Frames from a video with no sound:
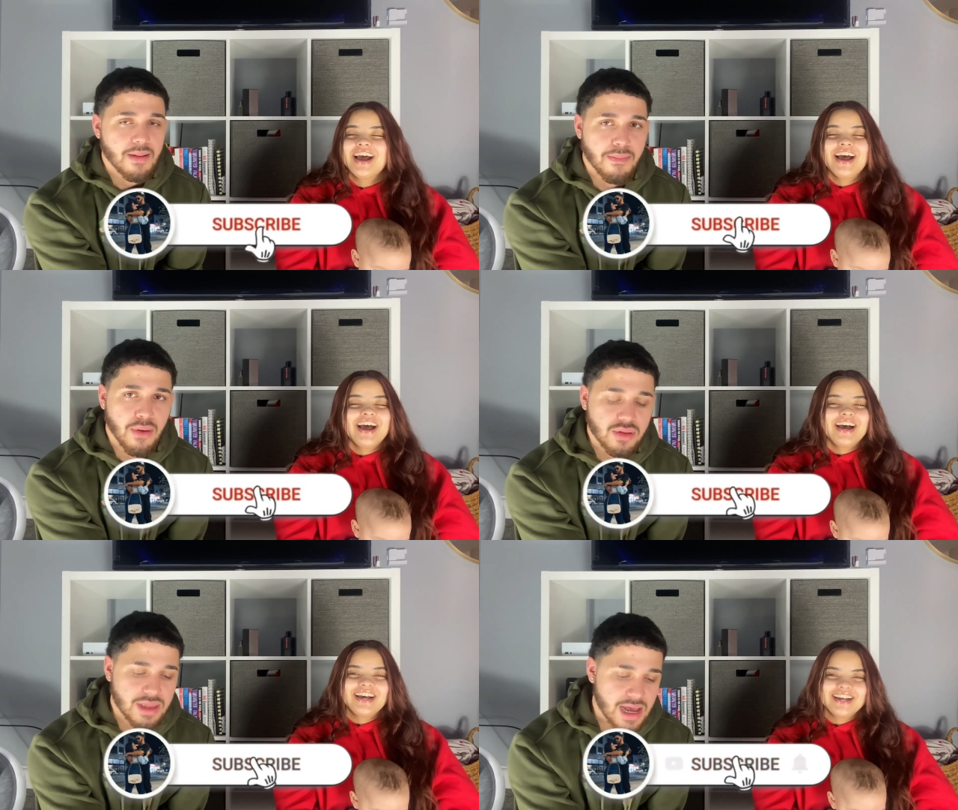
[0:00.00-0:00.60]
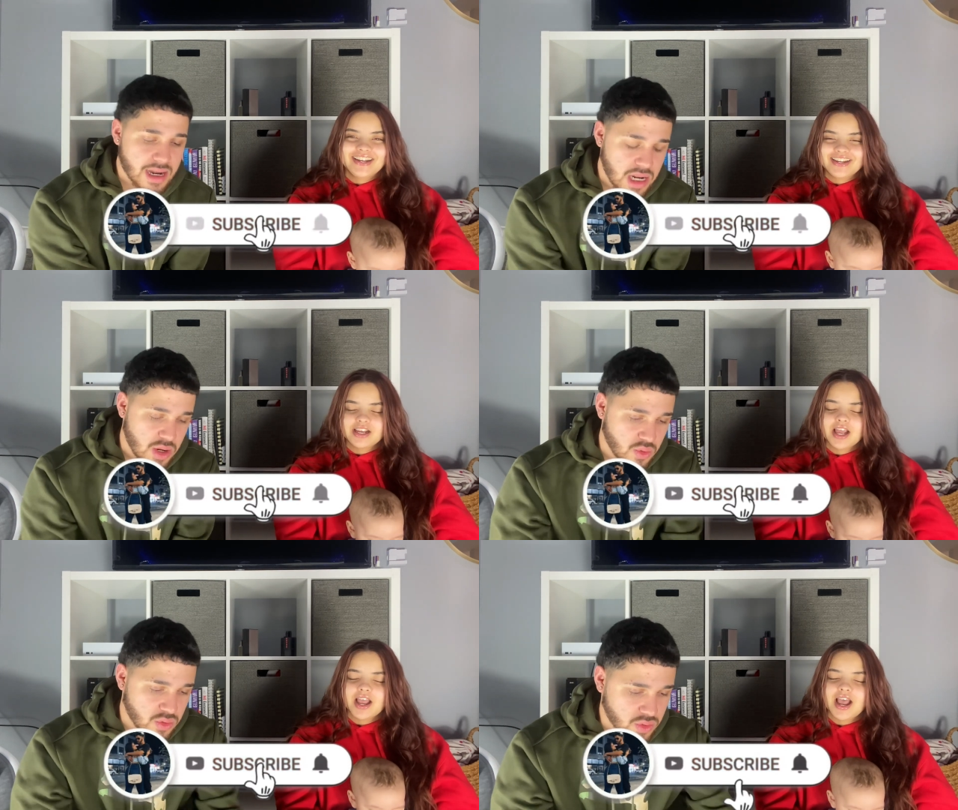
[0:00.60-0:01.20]

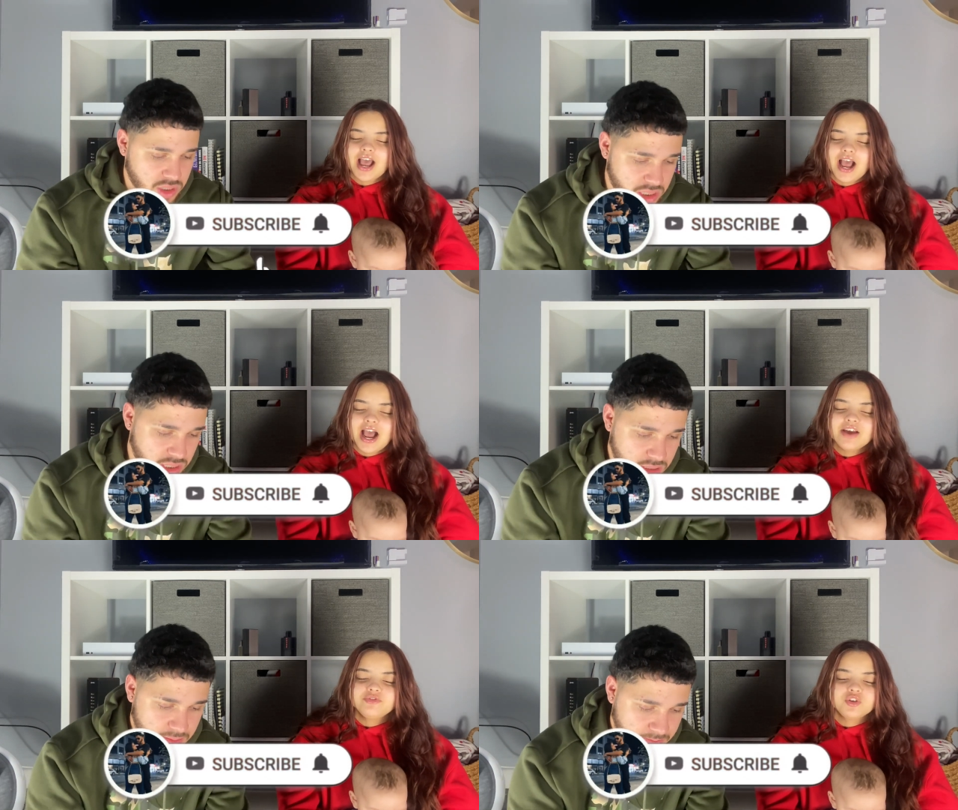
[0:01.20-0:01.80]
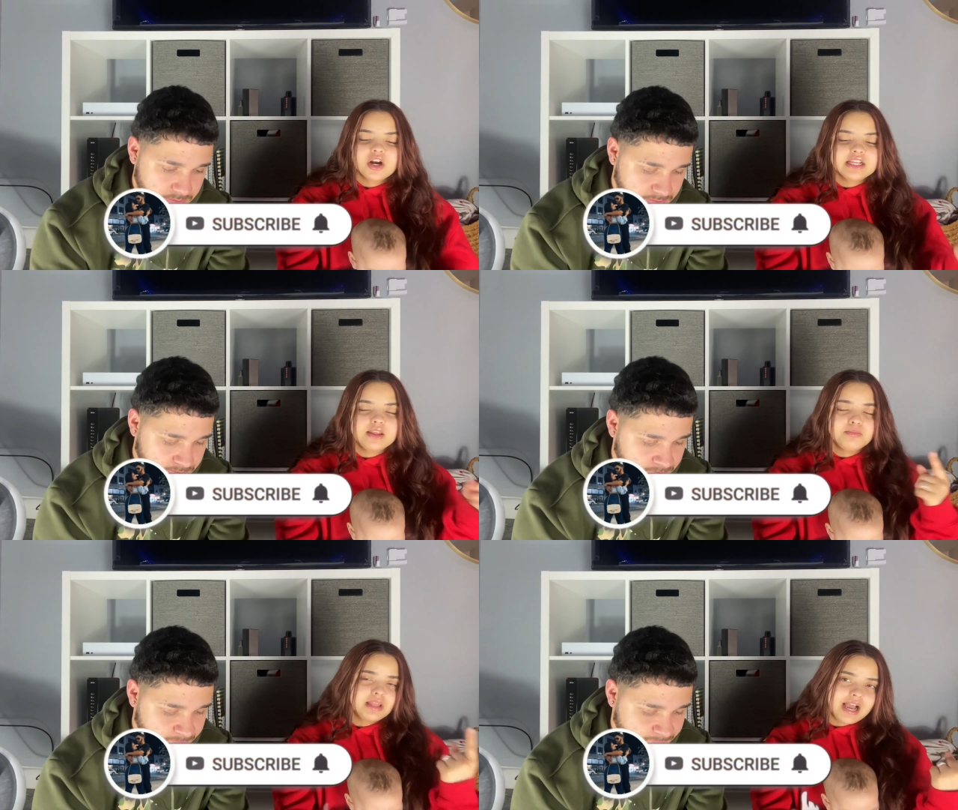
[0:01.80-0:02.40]
Speaker 1: I've
Speaker 2: tried
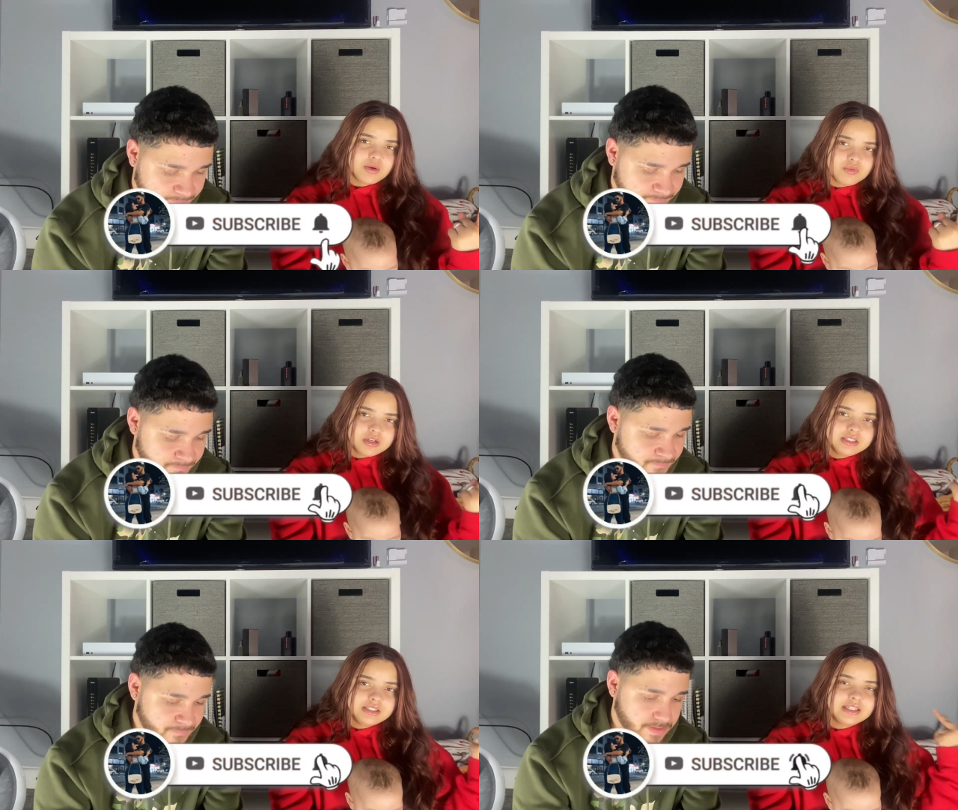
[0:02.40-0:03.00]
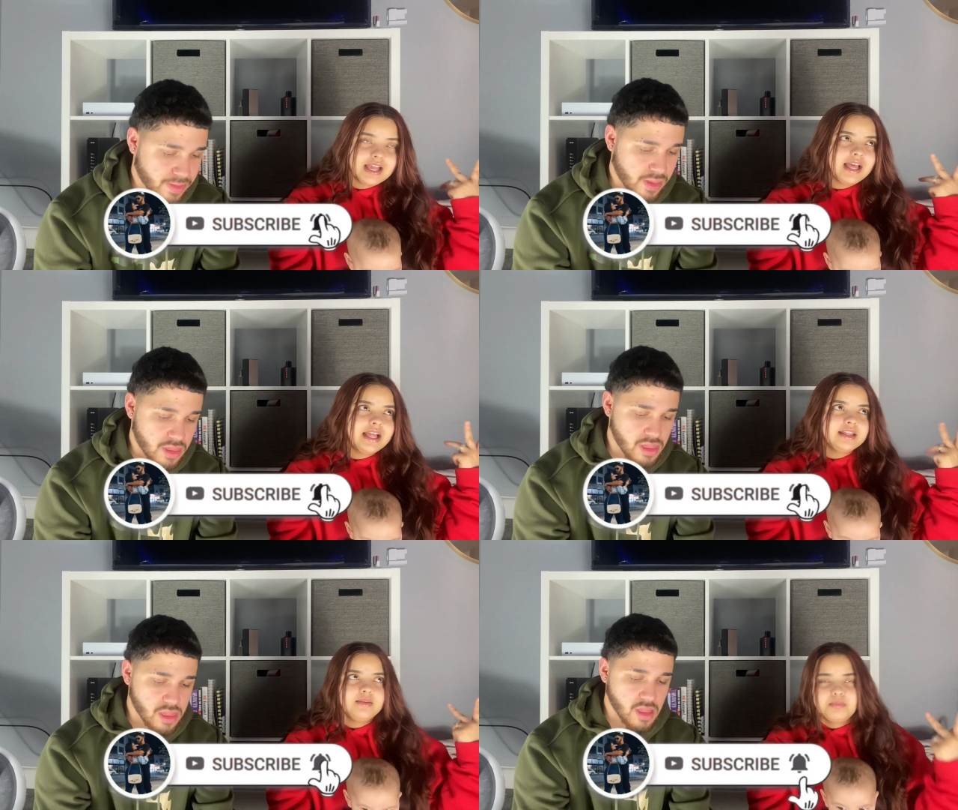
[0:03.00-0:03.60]
the black ones
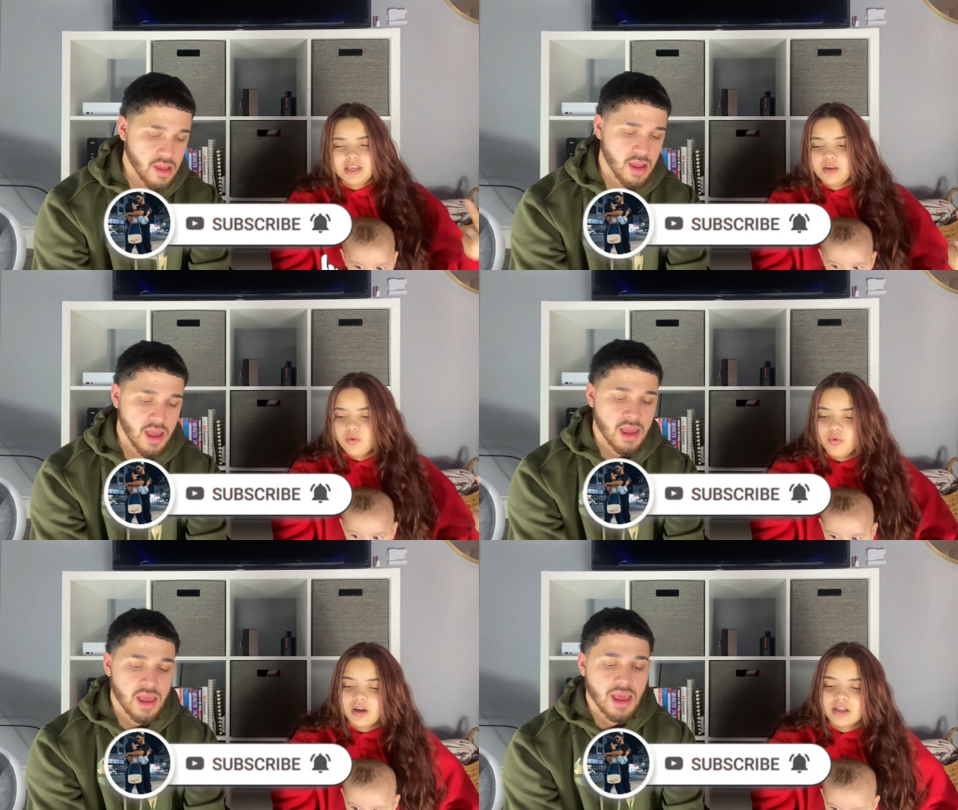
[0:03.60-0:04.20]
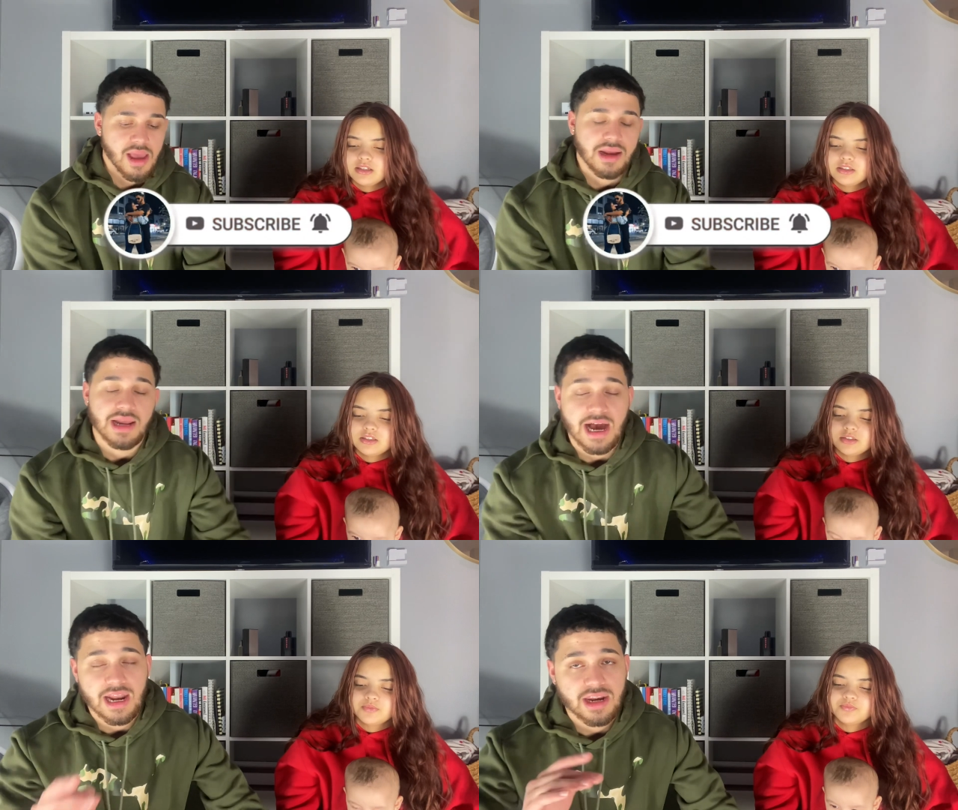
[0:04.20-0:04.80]
and the pink ones.
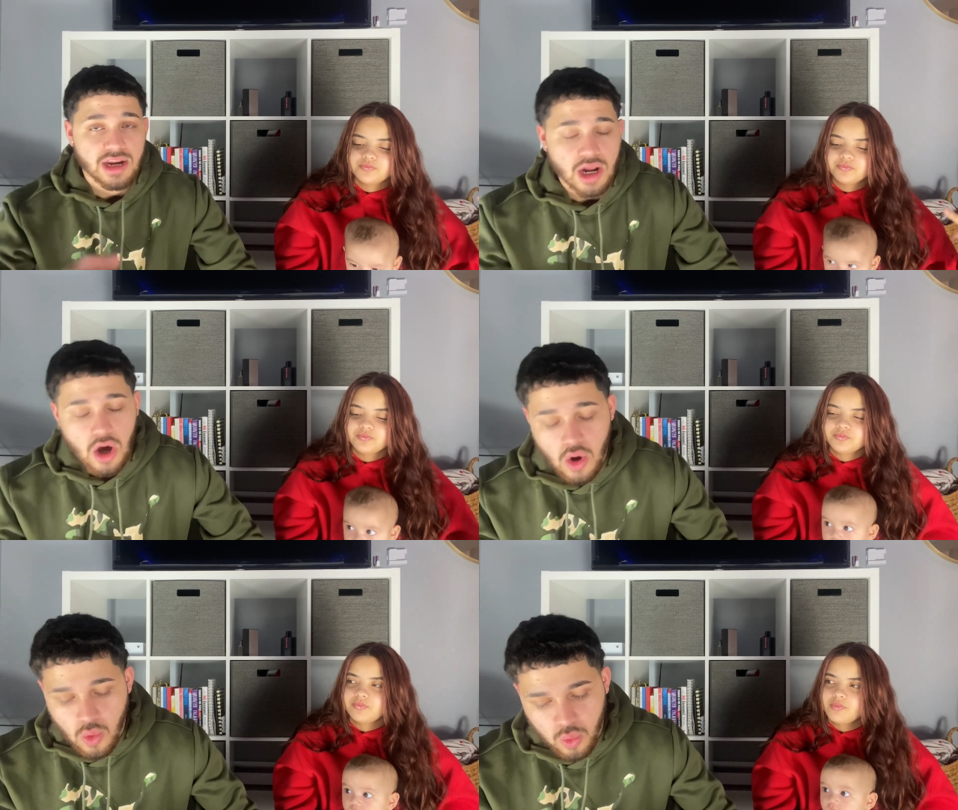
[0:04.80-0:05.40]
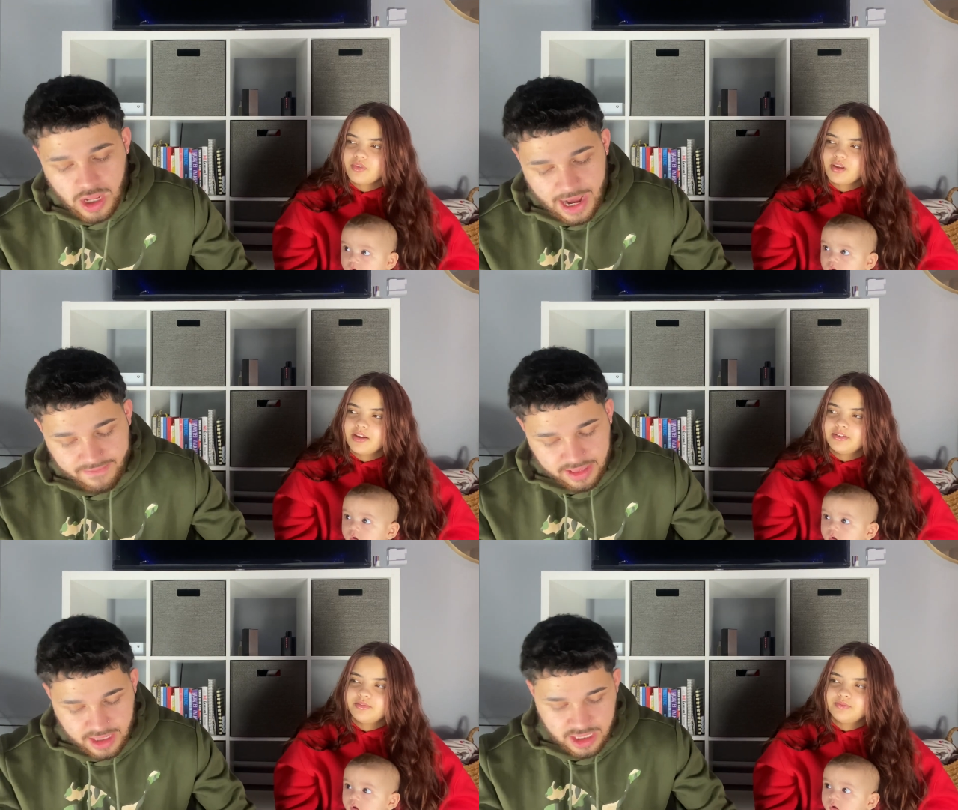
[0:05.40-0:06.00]
Speaker 1: I know we haven't done